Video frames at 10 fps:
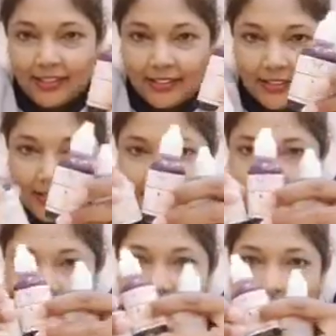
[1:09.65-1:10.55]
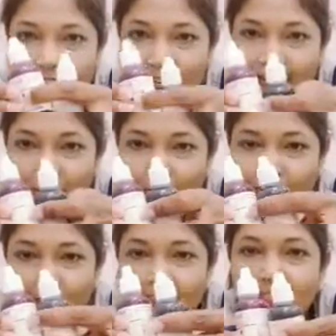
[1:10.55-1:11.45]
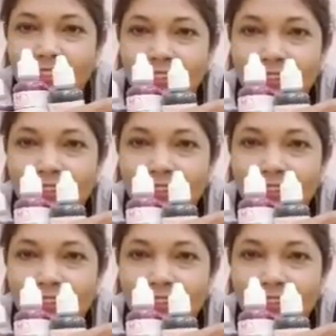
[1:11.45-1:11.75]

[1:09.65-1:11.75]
There you go. Hope you can see